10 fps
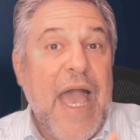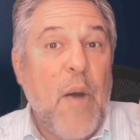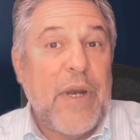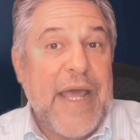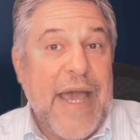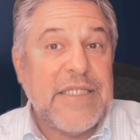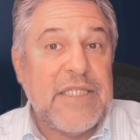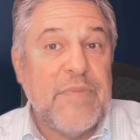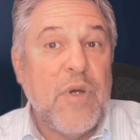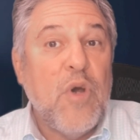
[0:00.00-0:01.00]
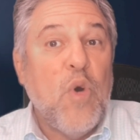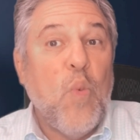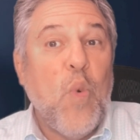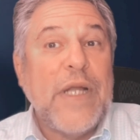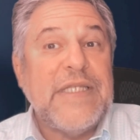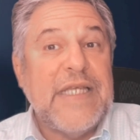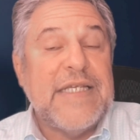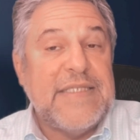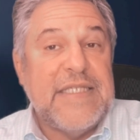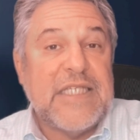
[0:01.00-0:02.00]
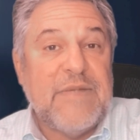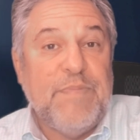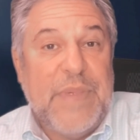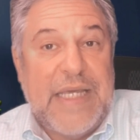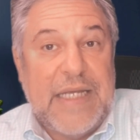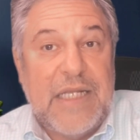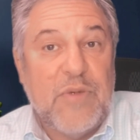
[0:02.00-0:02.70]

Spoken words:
And when I asked him, what does this mean?